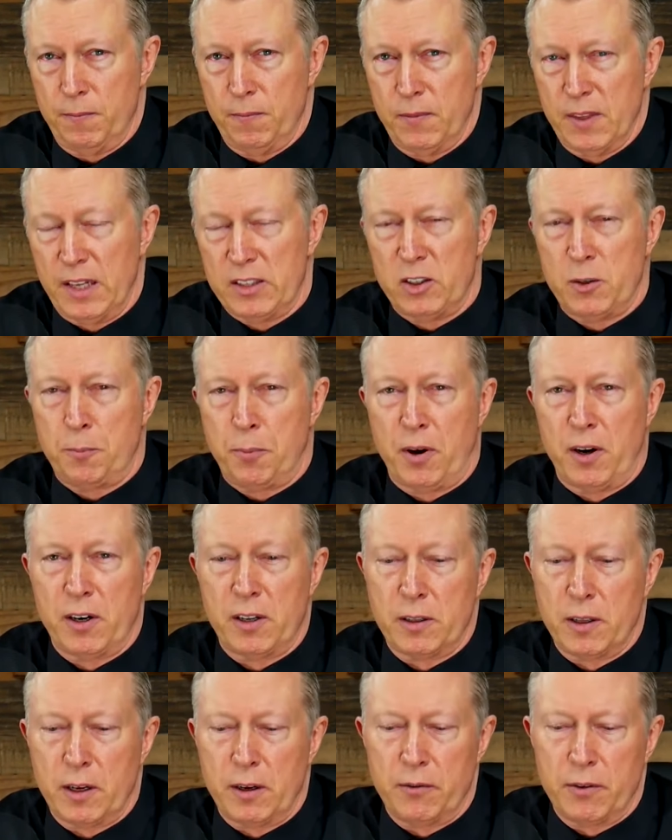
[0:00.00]
That's the part of
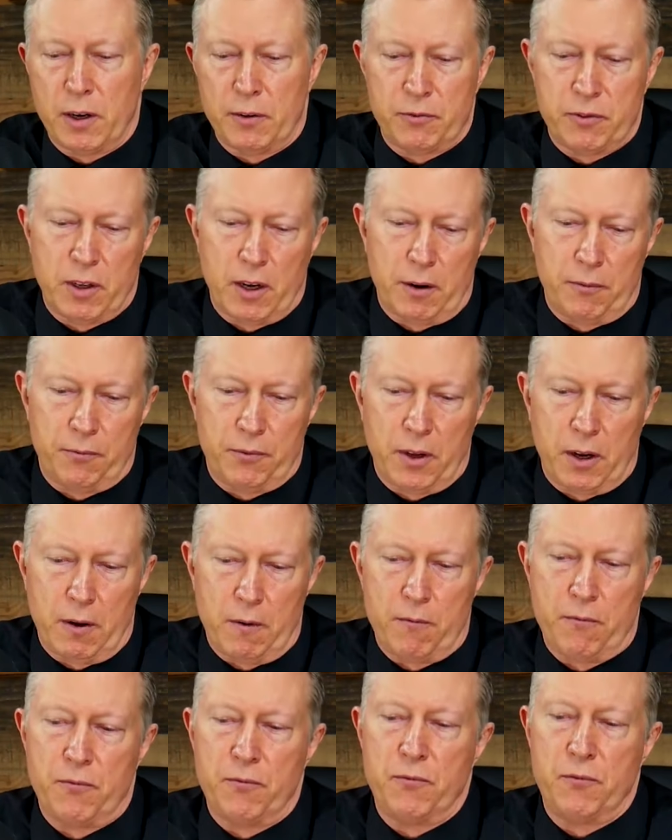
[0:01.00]

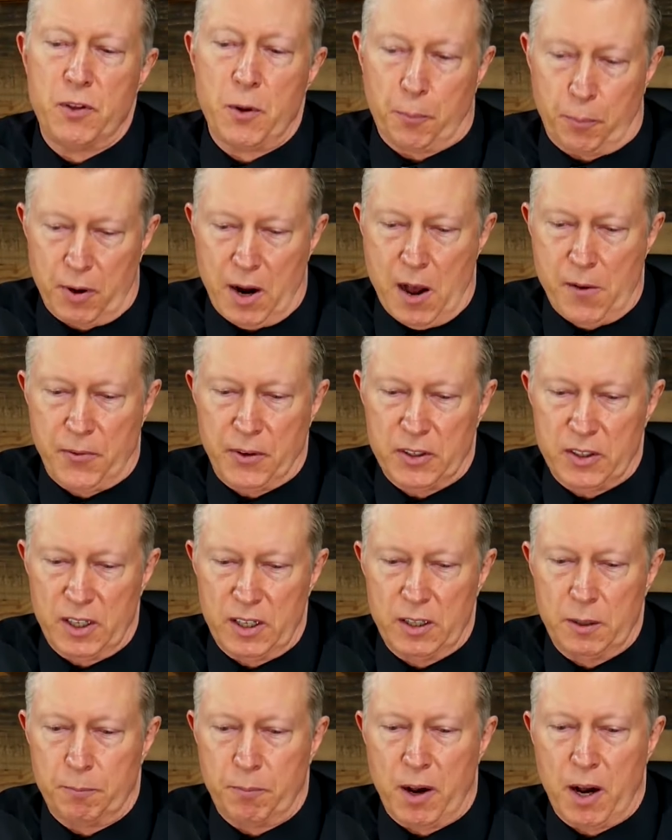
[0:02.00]
the prophecy
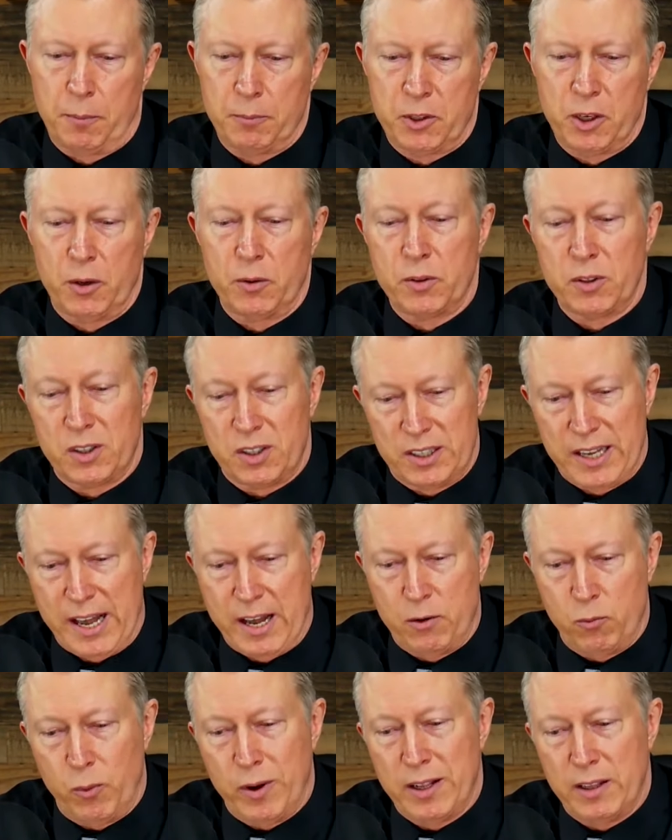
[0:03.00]
that Bob Jones
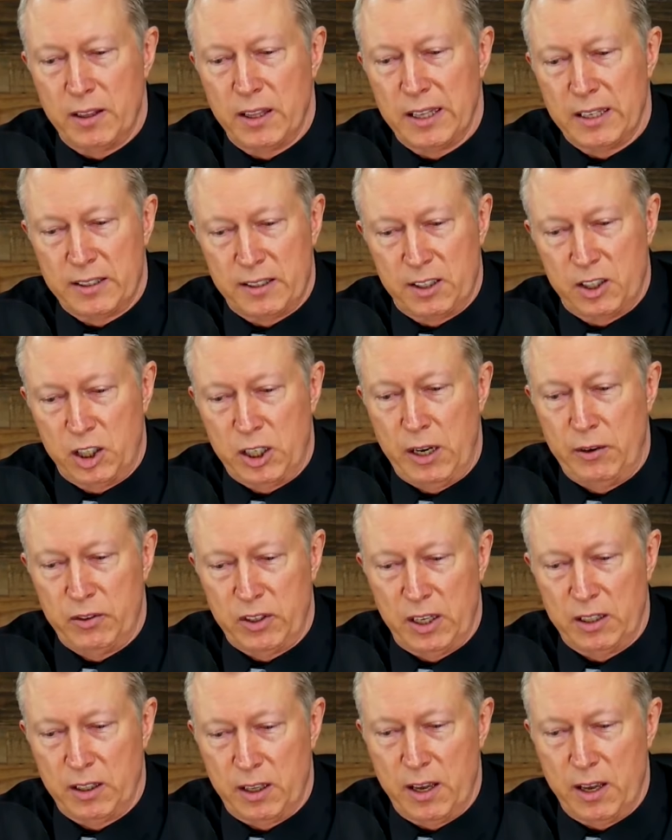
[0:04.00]
said when the Chiefs